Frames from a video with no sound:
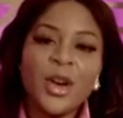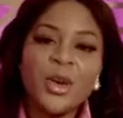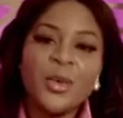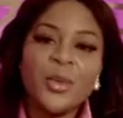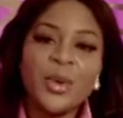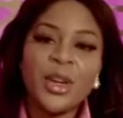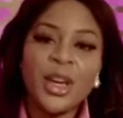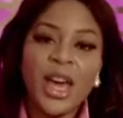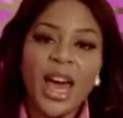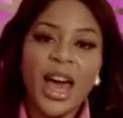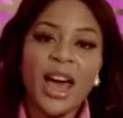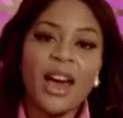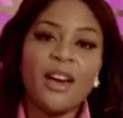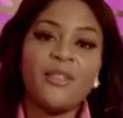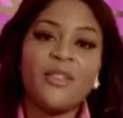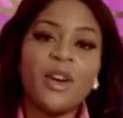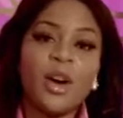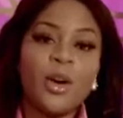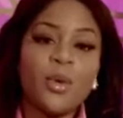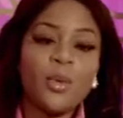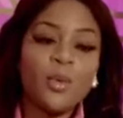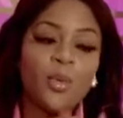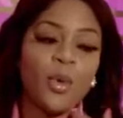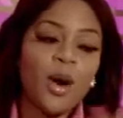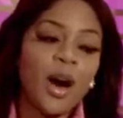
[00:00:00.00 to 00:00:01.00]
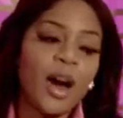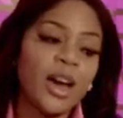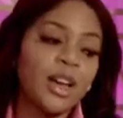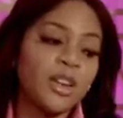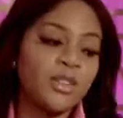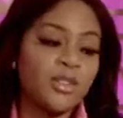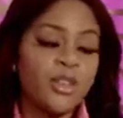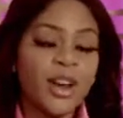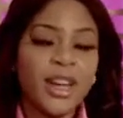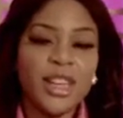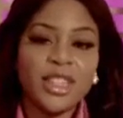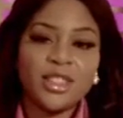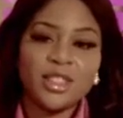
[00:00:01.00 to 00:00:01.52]
We have a wide
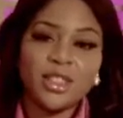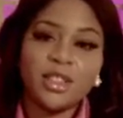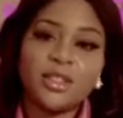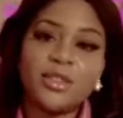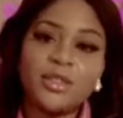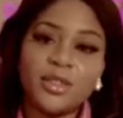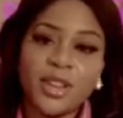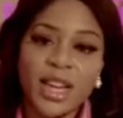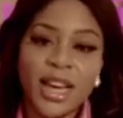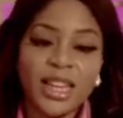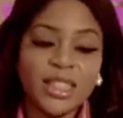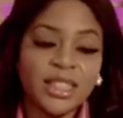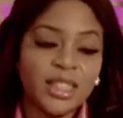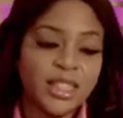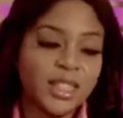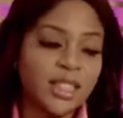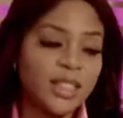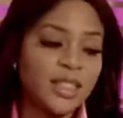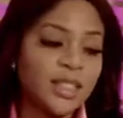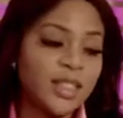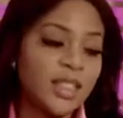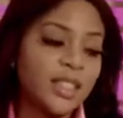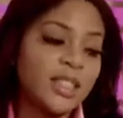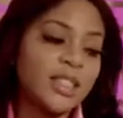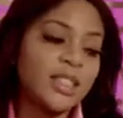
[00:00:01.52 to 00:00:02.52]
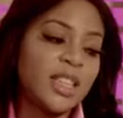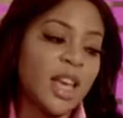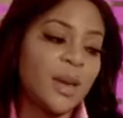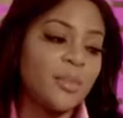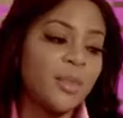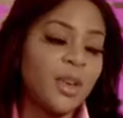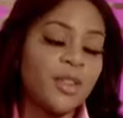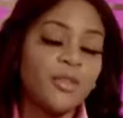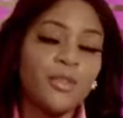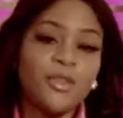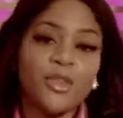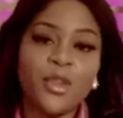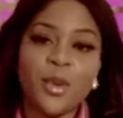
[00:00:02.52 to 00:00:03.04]
range of lashes
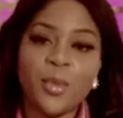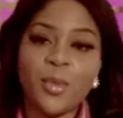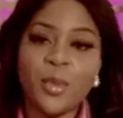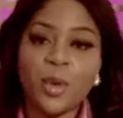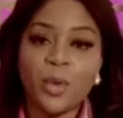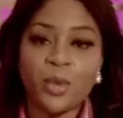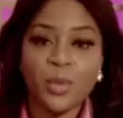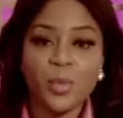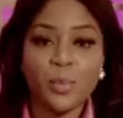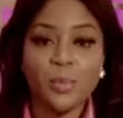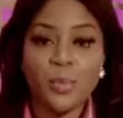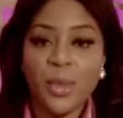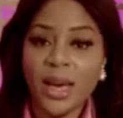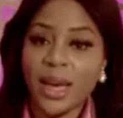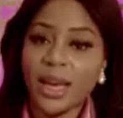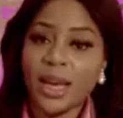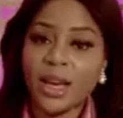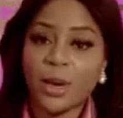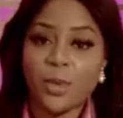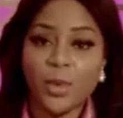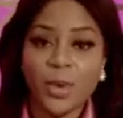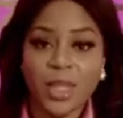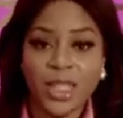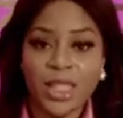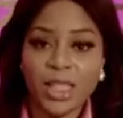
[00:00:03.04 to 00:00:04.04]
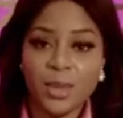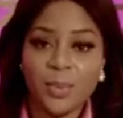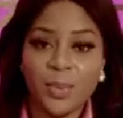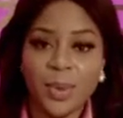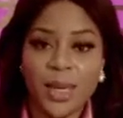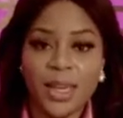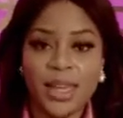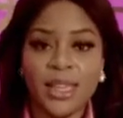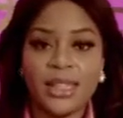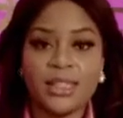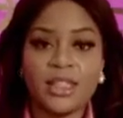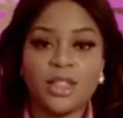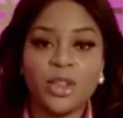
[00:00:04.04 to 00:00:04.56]
stemming from mink wispy,